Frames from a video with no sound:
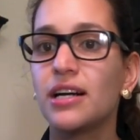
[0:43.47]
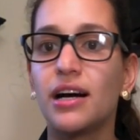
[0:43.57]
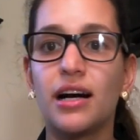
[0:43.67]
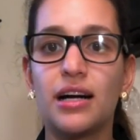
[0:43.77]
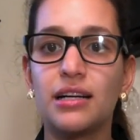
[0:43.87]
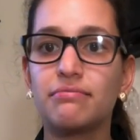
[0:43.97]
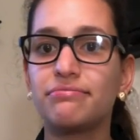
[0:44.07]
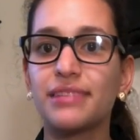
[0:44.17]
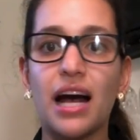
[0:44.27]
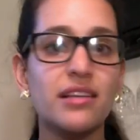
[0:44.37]

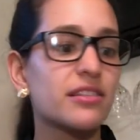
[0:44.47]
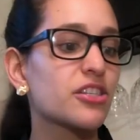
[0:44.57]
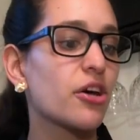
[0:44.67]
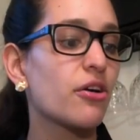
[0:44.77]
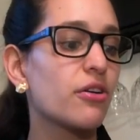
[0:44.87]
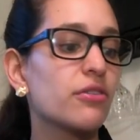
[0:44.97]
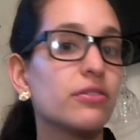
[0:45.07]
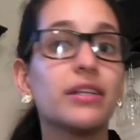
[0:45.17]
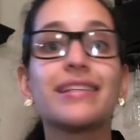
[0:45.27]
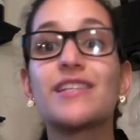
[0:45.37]

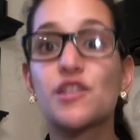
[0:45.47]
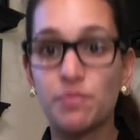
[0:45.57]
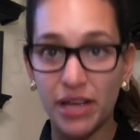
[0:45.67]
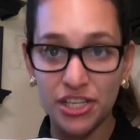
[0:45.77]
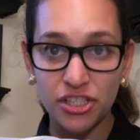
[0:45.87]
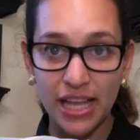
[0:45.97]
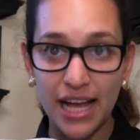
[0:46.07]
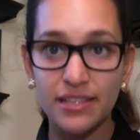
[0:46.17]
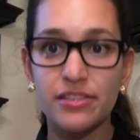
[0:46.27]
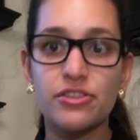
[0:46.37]
acetone, this special
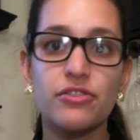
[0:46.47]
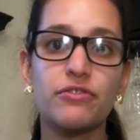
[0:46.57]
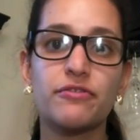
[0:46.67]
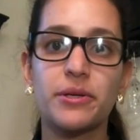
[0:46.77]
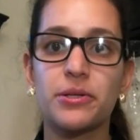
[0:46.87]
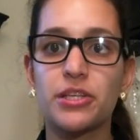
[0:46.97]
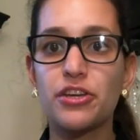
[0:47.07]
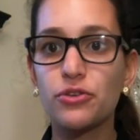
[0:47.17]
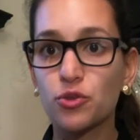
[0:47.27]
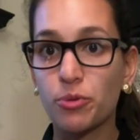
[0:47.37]
acetone because I
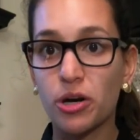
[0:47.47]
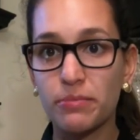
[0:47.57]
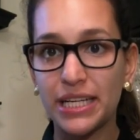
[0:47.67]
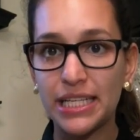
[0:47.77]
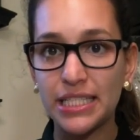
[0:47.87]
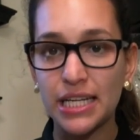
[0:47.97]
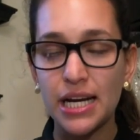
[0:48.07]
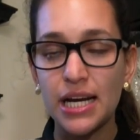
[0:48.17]
use permanent